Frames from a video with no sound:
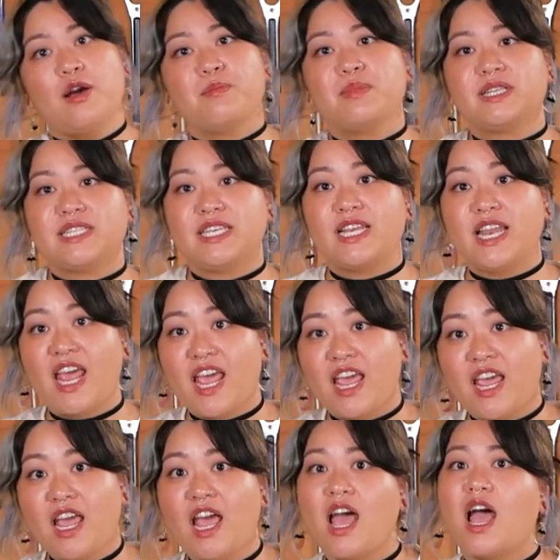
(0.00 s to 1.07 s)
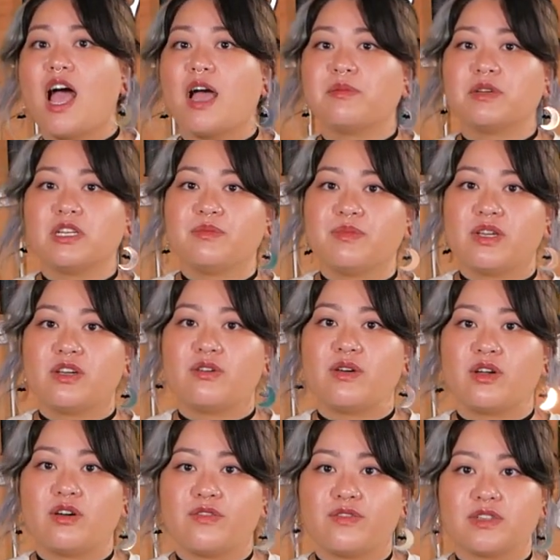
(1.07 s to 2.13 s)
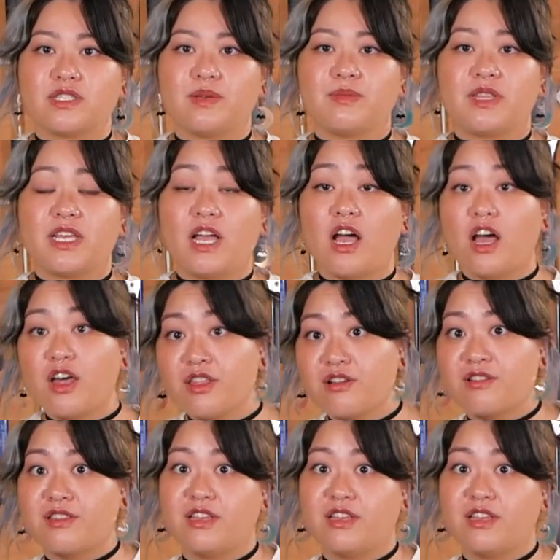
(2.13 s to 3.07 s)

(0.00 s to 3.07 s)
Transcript: But today, I'm going to be going over some of the other